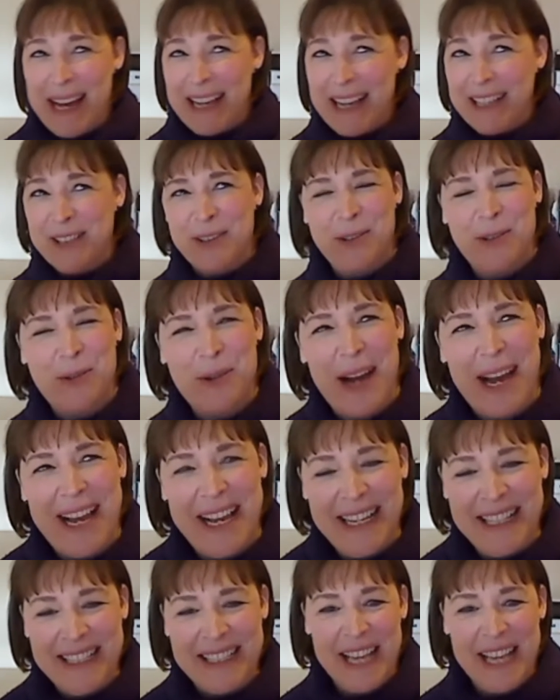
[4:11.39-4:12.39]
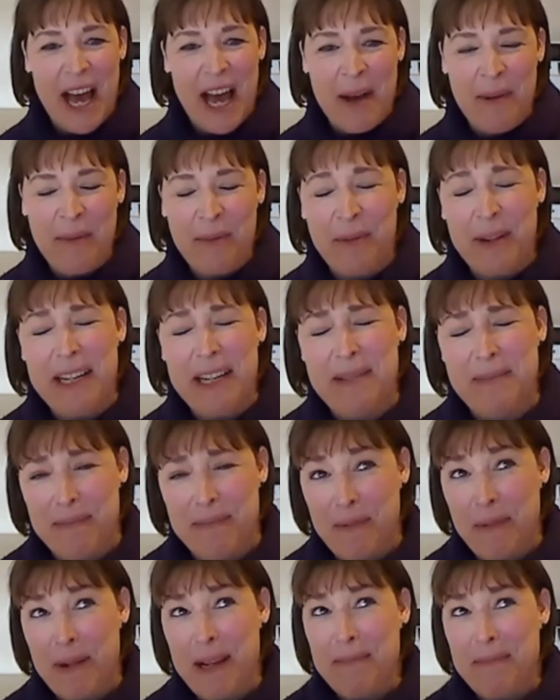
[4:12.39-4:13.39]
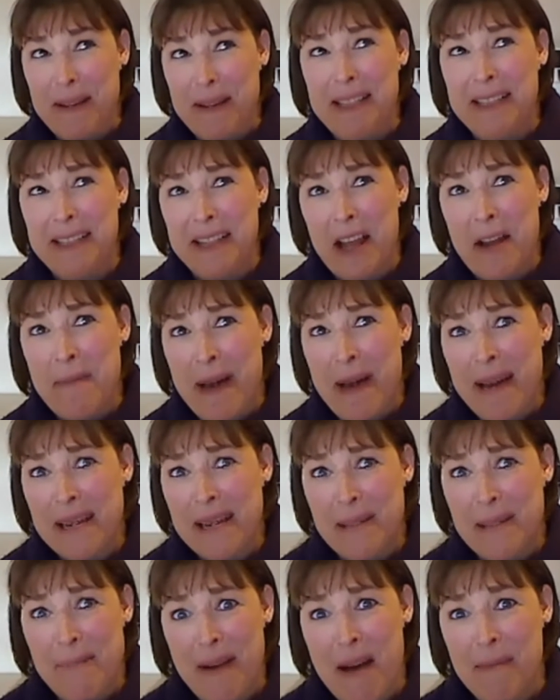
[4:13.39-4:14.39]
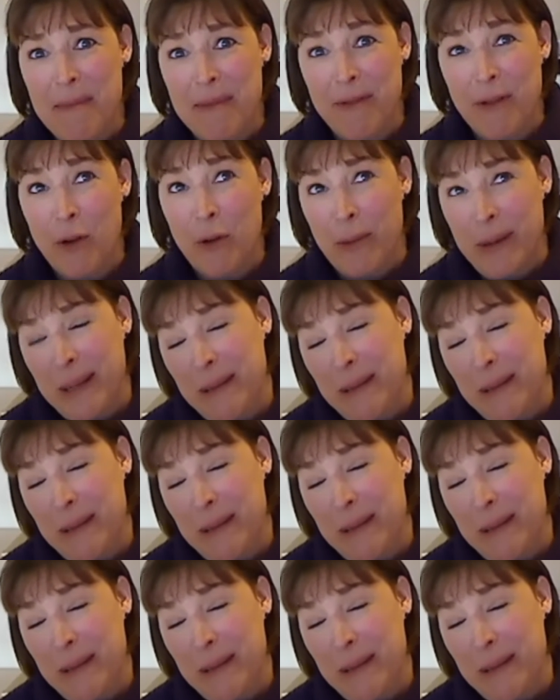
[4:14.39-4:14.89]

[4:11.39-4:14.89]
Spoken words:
As always, we've been so badly done before.